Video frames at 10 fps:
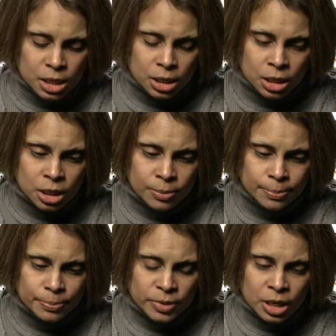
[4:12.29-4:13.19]

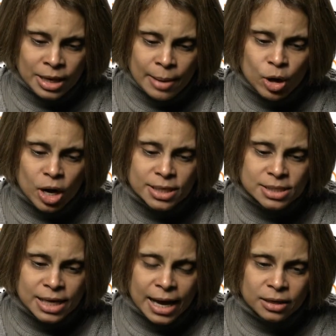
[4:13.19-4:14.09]
An MRI
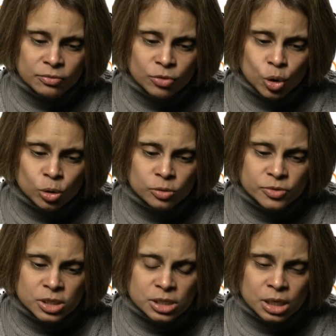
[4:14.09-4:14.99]
scan
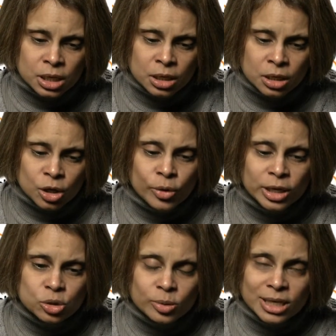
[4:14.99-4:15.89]
involves going
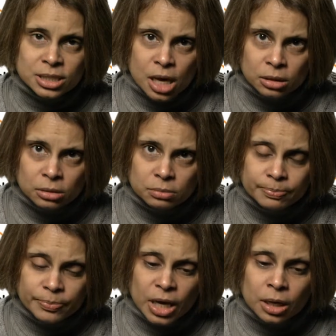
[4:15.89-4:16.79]
into a tunnel.
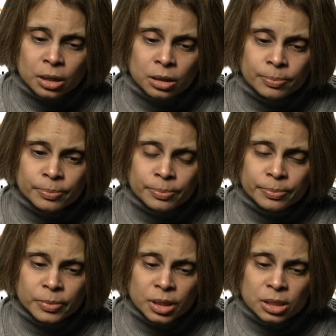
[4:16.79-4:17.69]

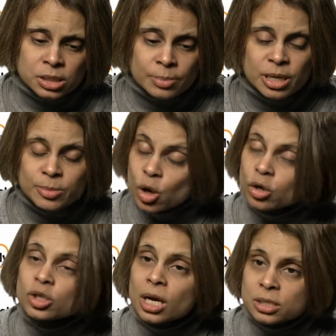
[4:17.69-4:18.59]
Sometimes
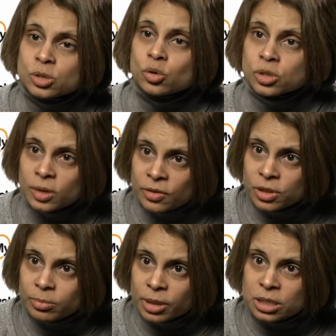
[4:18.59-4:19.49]
contrast is also
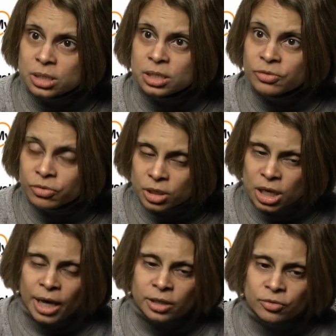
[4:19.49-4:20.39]
given, but it's a different
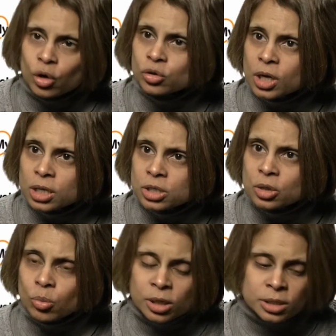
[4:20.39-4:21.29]
kind of contrast to the
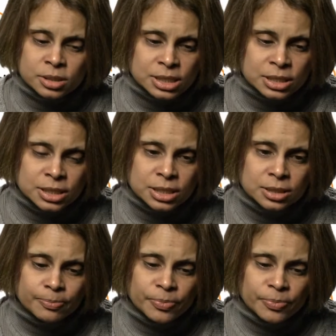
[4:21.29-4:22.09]
one in CT.